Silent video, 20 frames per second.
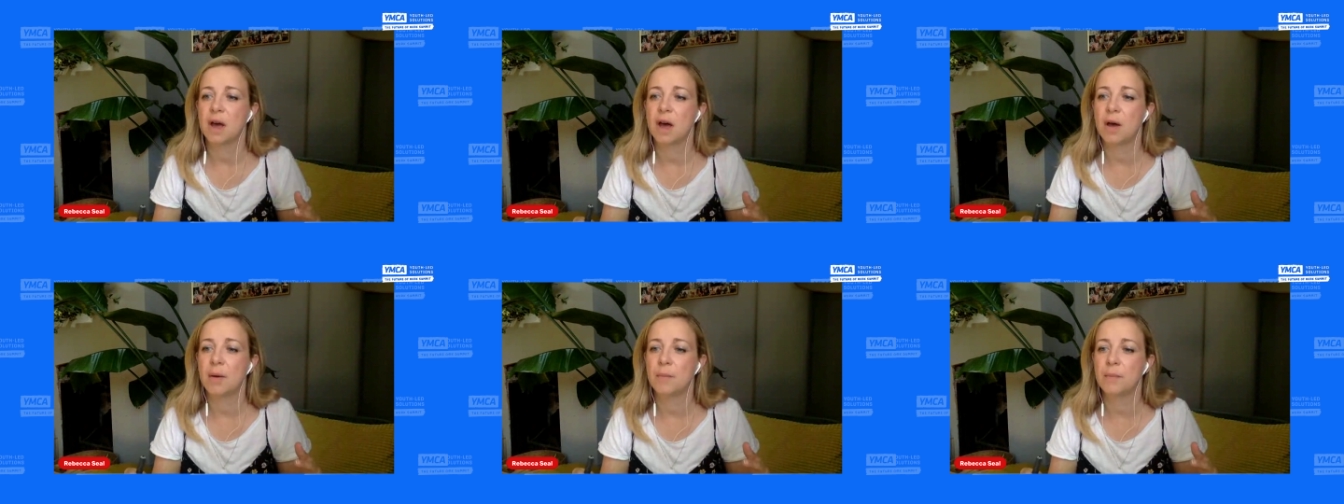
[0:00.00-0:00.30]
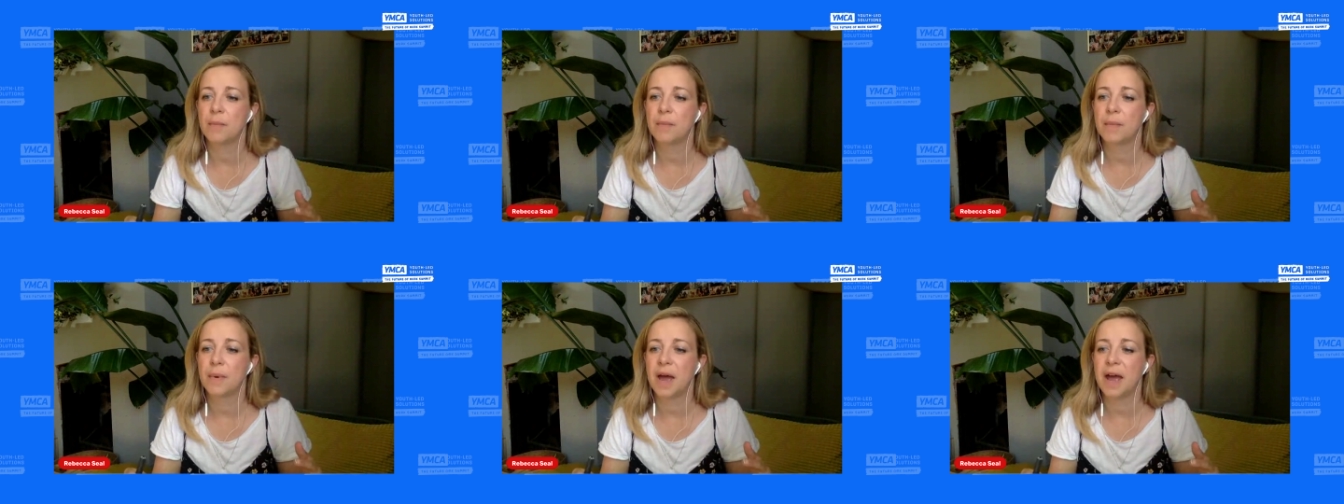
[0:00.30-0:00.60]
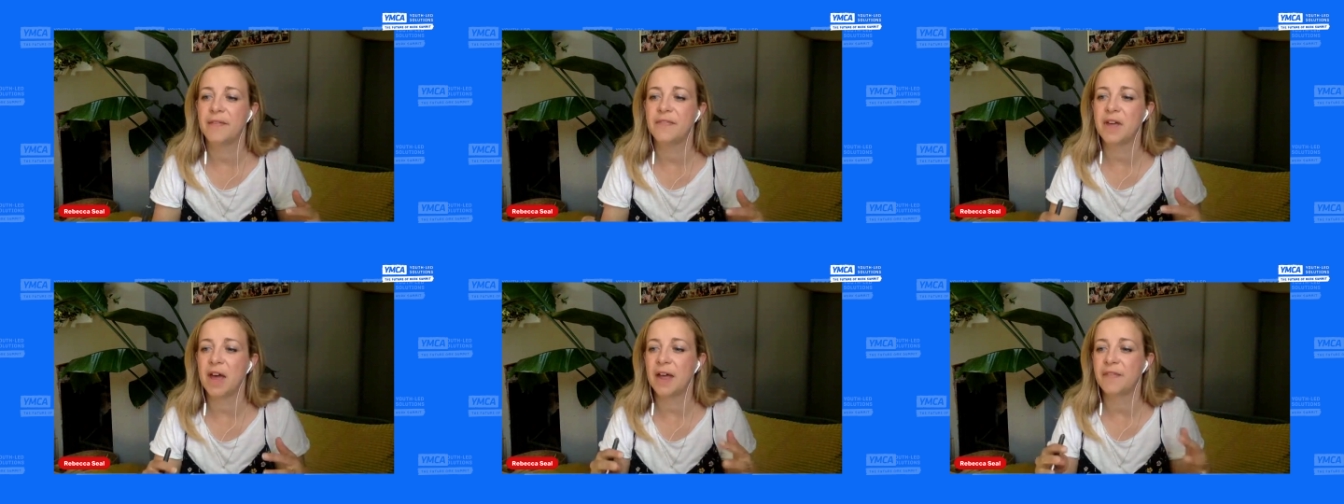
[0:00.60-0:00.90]
And
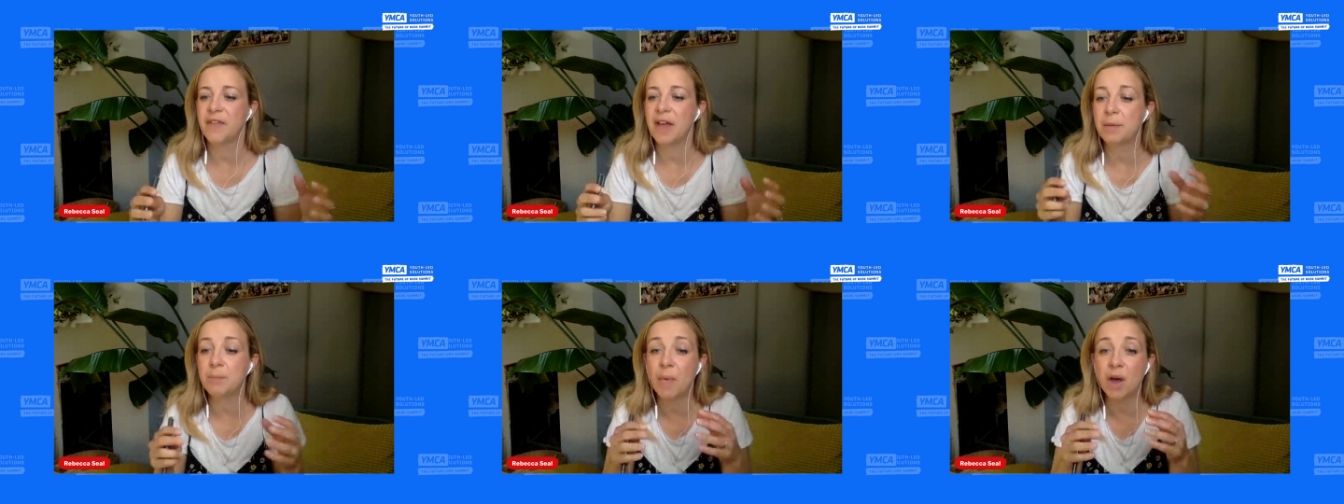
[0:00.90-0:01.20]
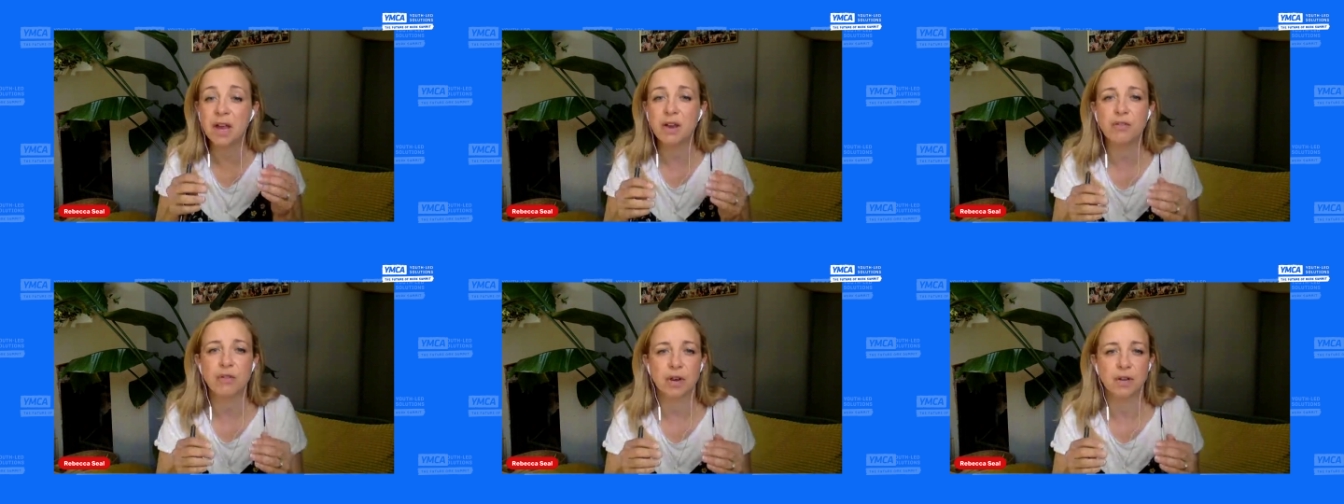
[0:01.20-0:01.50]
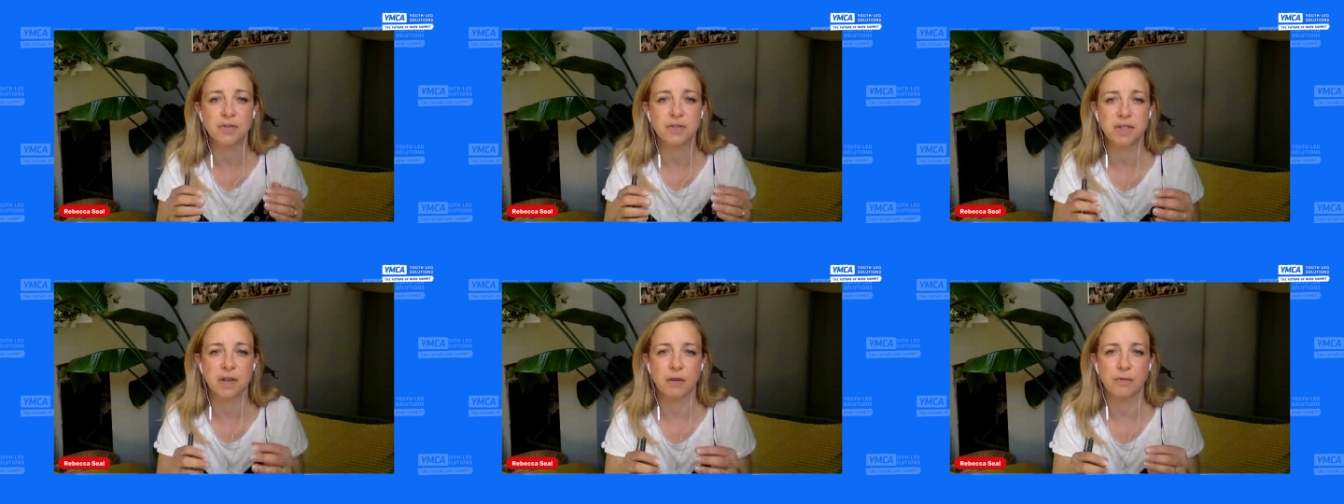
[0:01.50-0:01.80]
then
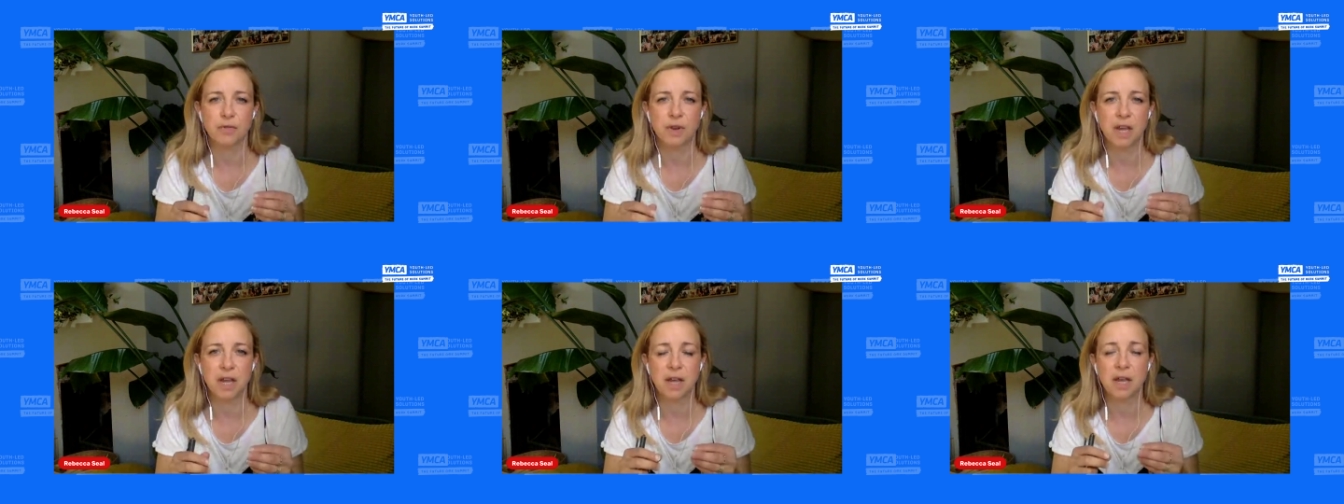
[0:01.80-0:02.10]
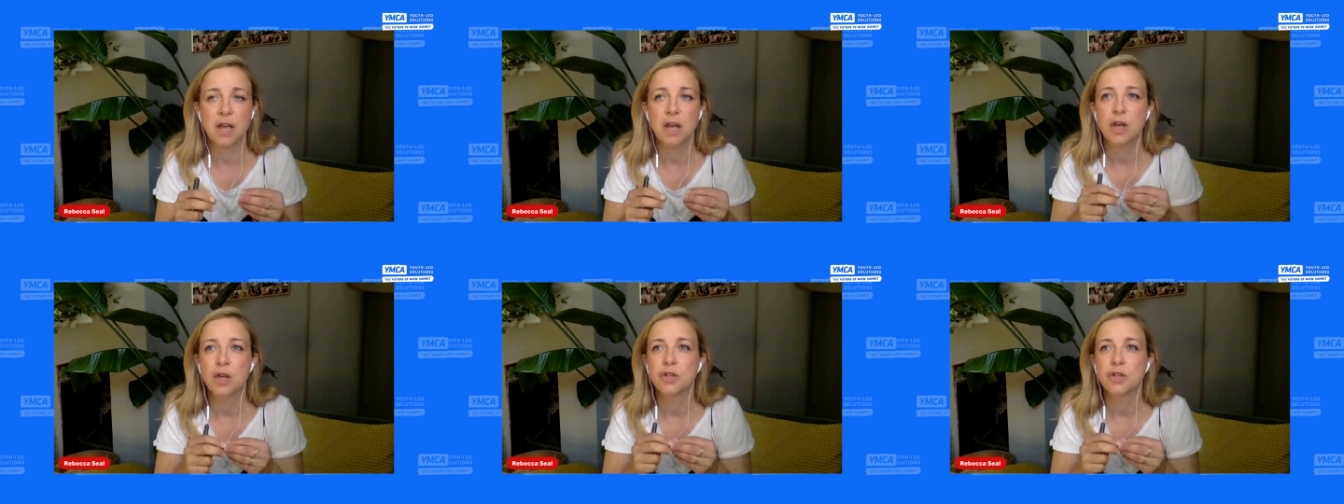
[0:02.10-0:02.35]
micro stuff, like